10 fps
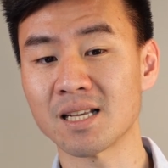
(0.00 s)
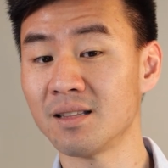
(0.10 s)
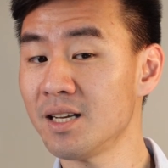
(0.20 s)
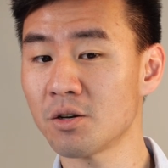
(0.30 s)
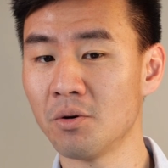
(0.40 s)
as
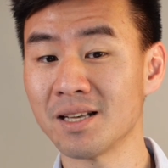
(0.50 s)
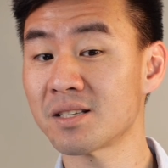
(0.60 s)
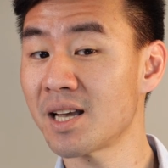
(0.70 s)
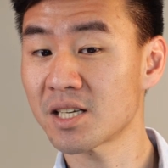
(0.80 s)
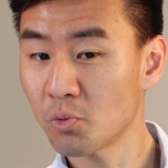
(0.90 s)
little as
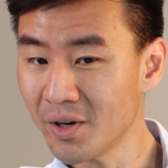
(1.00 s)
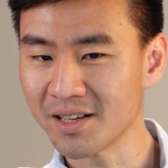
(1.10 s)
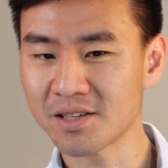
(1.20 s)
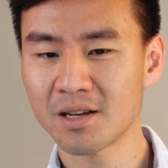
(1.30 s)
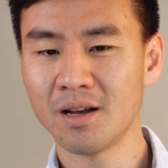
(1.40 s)
6
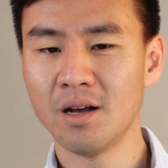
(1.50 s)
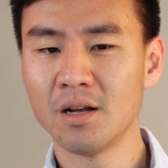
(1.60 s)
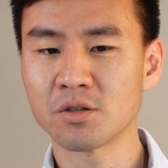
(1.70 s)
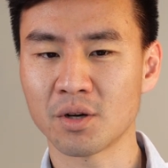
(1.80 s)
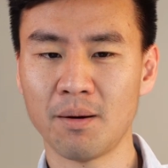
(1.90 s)
weeks
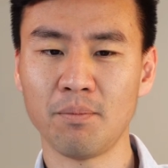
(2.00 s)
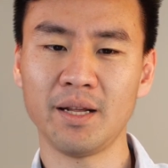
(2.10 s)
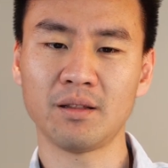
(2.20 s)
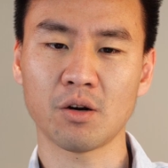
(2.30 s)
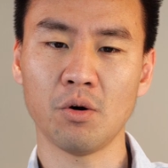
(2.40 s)
to
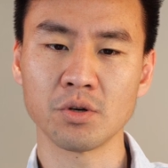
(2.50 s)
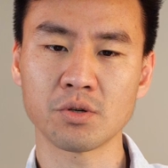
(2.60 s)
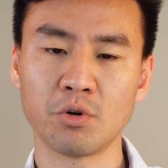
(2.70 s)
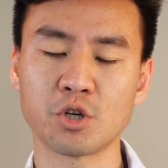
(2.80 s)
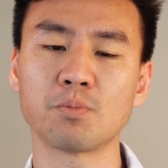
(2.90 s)
complete the
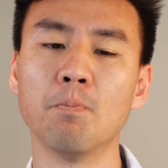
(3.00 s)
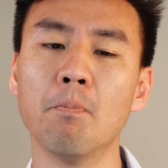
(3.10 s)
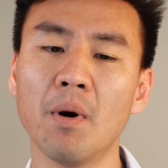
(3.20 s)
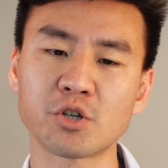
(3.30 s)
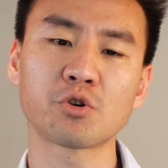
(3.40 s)
course, which is
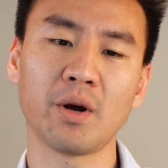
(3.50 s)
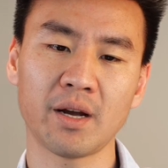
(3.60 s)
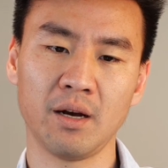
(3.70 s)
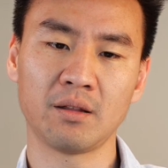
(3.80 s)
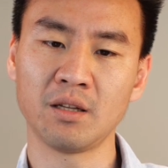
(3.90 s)
much
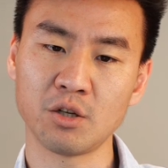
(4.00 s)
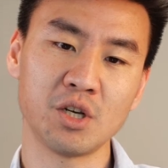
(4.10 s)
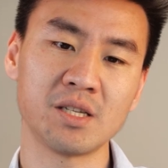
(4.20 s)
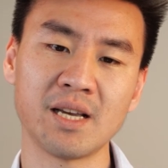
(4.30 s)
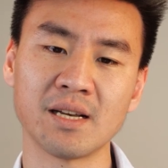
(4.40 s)
quicker than the
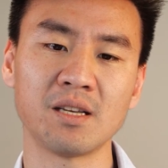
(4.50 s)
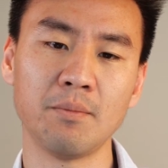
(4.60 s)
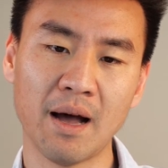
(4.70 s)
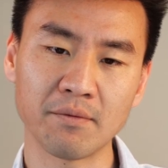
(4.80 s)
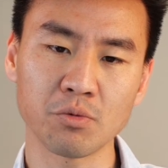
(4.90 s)
GCSE
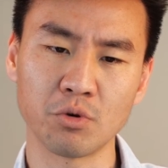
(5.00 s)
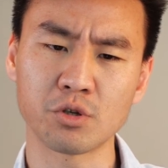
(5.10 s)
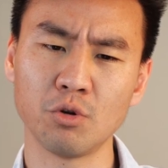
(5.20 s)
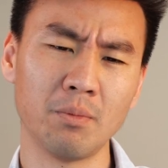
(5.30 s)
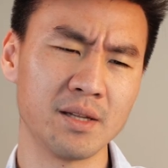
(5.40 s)
maths,
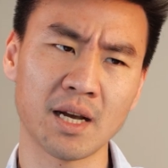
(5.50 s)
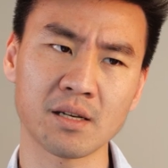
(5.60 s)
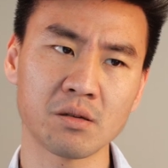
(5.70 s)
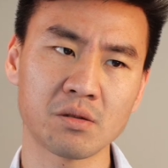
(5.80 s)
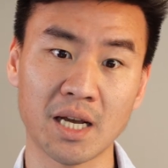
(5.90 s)
which normally
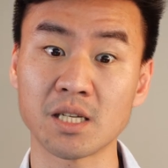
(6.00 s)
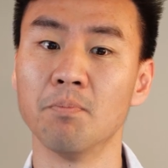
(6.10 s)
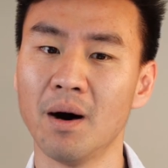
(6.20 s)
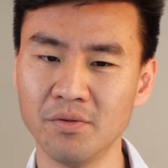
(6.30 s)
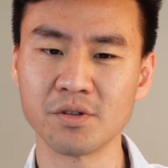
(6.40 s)
takes 6
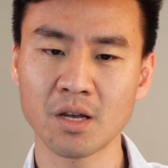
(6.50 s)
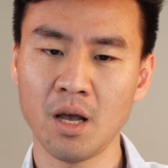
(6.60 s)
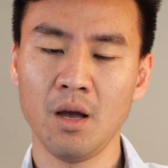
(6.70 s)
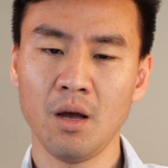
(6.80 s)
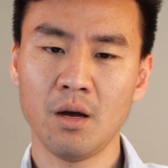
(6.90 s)
months
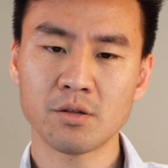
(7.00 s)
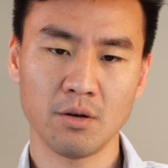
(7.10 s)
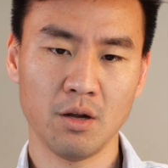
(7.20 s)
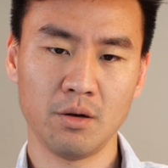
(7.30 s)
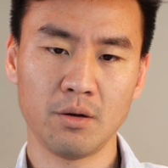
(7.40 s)
to
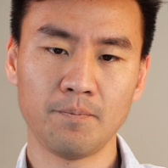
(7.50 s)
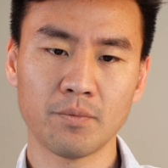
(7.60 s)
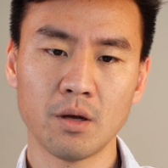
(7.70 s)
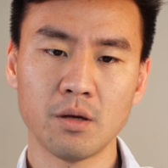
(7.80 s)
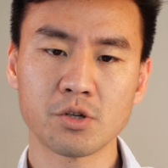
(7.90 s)
learn.
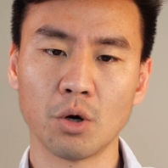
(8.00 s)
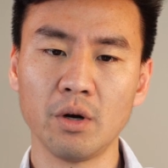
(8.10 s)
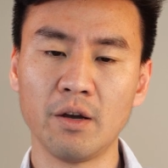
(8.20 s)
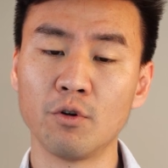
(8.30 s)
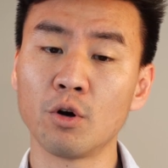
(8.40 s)

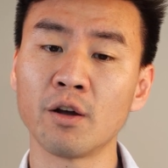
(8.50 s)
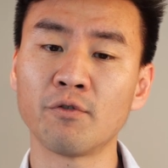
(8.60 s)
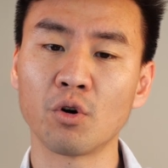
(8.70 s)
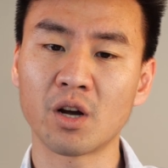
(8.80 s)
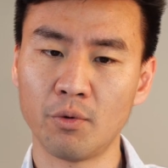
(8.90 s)
So if you're looking
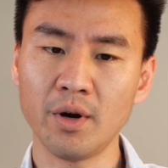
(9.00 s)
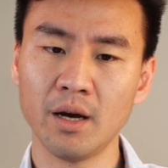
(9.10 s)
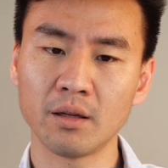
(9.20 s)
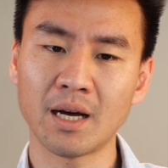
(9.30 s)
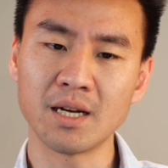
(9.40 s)
for a
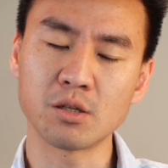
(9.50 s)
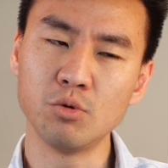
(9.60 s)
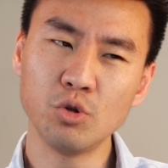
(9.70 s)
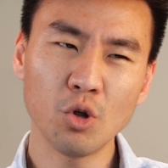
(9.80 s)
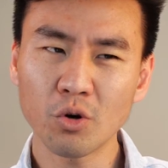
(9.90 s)
career that is
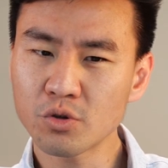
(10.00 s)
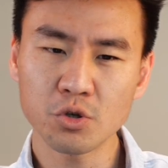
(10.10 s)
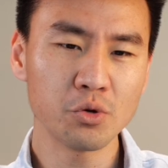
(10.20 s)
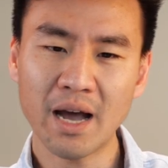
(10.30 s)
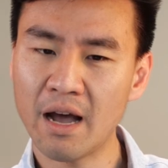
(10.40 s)
not
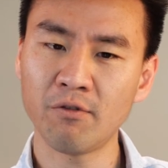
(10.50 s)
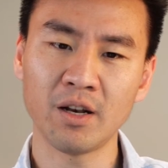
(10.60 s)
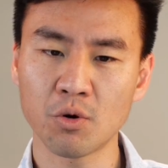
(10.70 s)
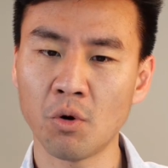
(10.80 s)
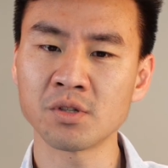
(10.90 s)
too
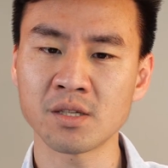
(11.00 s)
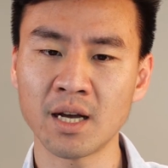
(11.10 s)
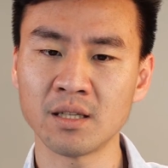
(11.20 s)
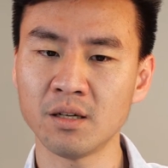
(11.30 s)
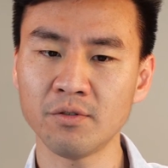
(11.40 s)
heavily
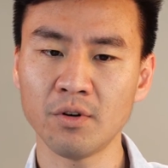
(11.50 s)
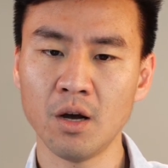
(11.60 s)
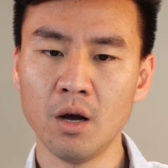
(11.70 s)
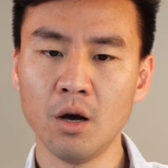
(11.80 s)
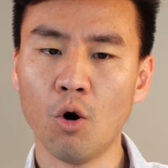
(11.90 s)
quantitative
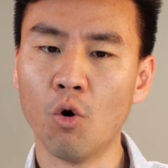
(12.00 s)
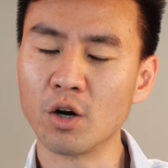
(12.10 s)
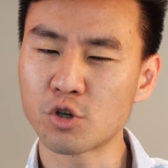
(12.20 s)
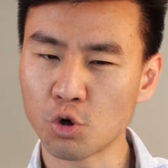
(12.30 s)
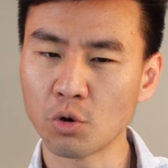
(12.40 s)
or
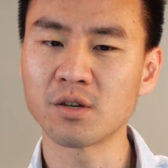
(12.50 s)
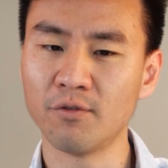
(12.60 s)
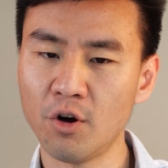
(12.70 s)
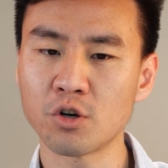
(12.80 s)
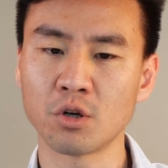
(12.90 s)
a shorter
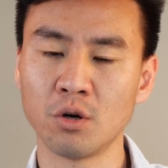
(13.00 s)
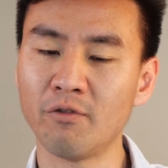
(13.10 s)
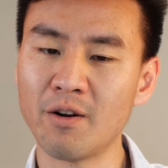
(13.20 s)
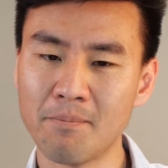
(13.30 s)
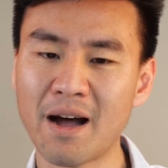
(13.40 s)
version
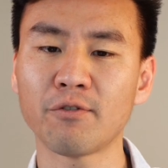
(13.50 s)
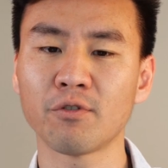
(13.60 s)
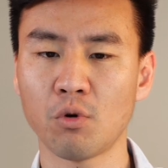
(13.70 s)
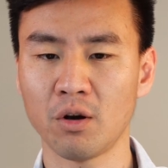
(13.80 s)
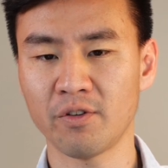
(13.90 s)
of a
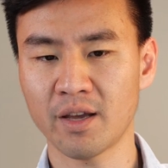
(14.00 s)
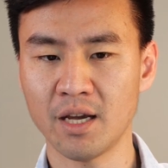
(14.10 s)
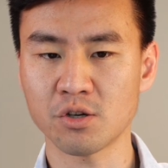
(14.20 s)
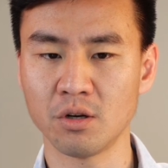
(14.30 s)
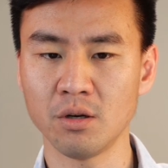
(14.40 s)
math
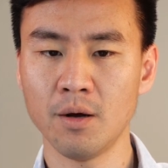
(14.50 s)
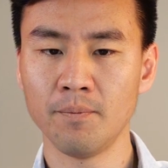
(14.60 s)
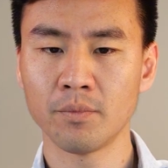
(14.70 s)
qualification,